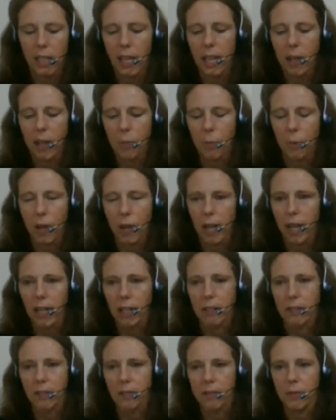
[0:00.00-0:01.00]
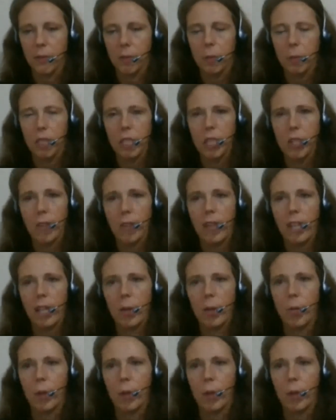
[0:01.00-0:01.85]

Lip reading: And why? What do you think?